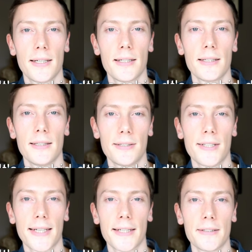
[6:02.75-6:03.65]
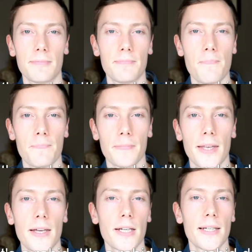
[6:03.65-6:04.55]
Listen again.
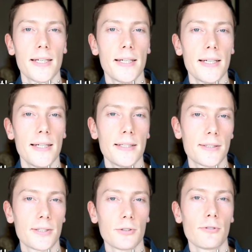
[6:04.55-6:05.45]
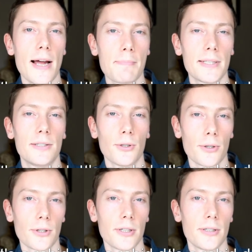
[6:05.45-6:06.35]
It's a rabid
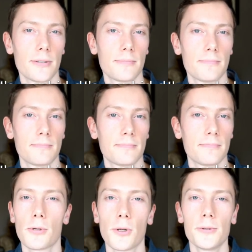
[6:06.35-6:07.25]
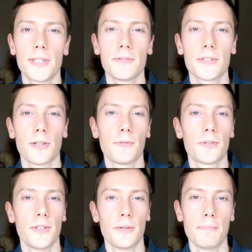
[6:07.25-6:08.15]
dog. Plosives are
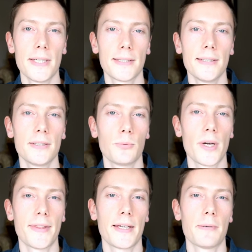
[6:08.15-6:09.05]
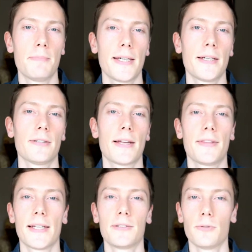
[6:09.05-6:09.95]
often omitted when they appear at
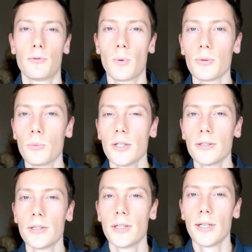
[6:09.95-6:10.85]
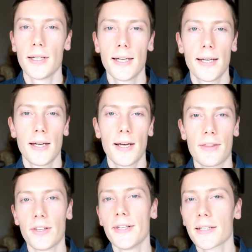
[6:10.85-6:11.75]
the end of one word,
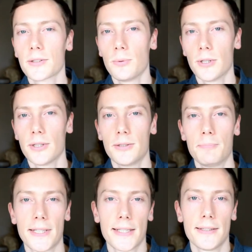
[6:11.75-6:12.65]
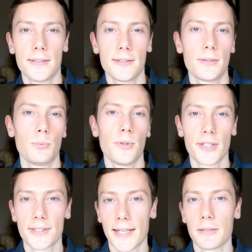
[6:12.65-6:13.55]
and the next word begins with
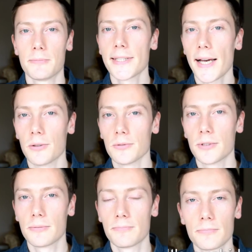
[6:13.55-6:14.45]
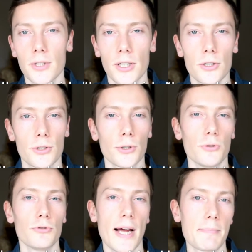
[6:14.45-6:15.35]
the same sound. So
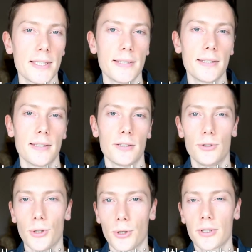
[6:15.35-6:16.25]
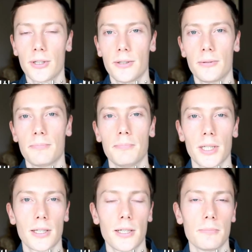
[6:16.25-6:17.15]
rabid dog
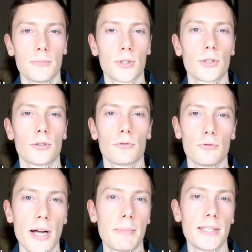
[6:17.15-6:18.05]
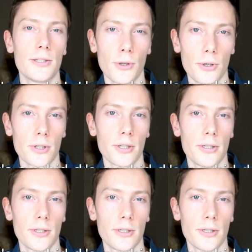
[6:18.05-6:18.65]
becomes rabid dog.